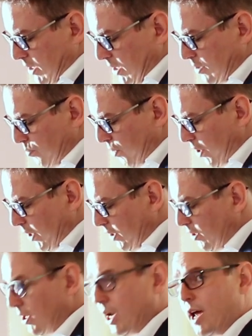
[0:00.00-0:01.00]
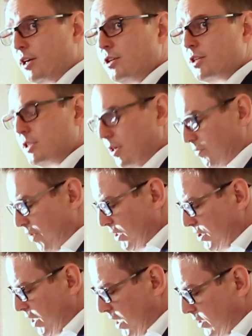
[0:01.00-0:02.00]
Here's a product that will allow you to
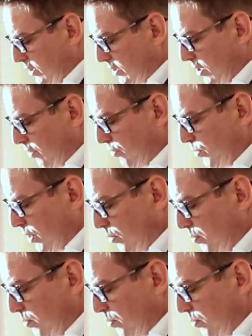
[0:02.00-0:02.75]
differentiate yourself from your